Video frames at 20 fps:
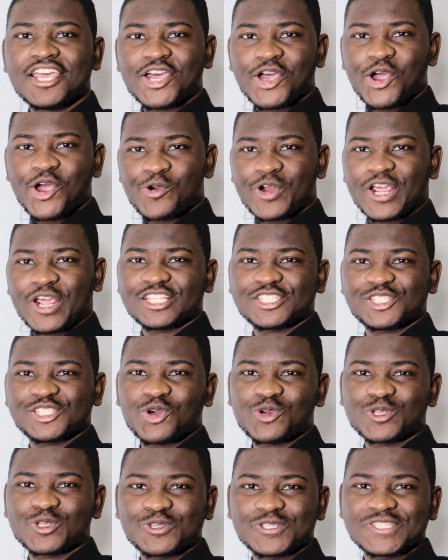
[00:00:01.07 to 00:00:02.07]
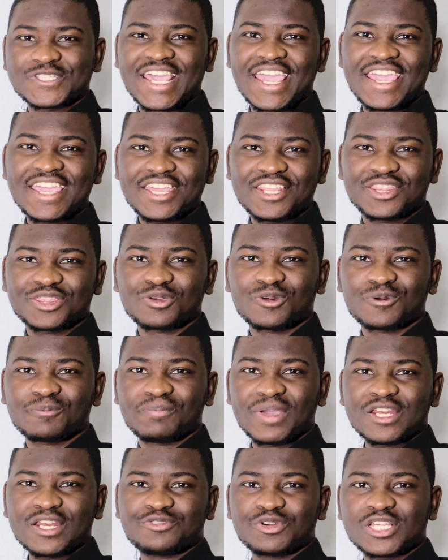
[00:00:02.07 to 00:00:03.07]
All right, so today in
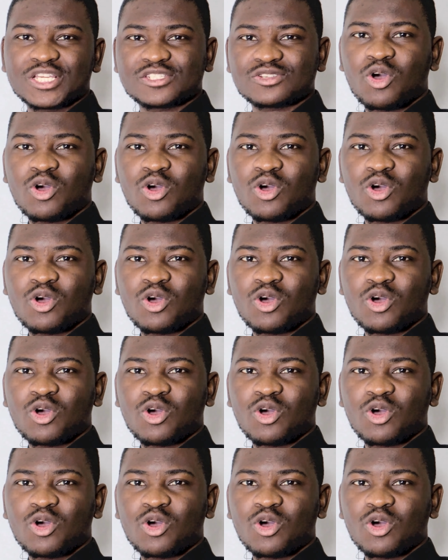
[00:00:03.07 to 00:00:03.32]
Thoughtmetrics,